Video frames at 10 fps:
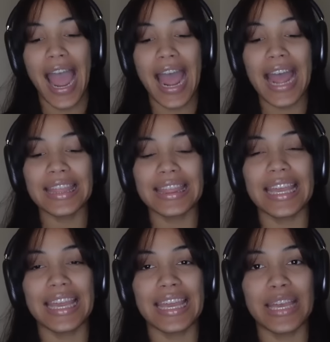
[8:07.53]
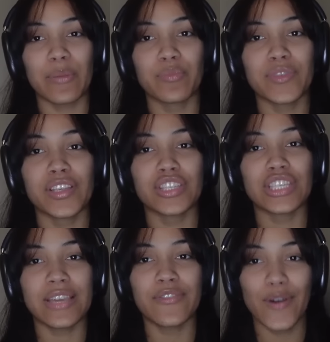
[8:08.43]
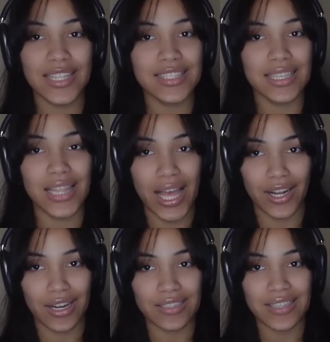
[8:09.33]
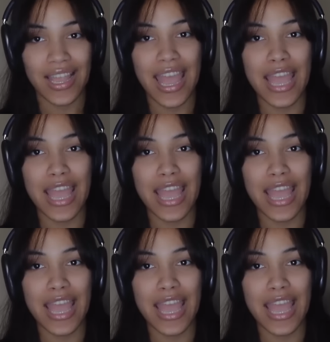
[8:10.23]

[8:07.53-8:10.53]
I think she finds the letters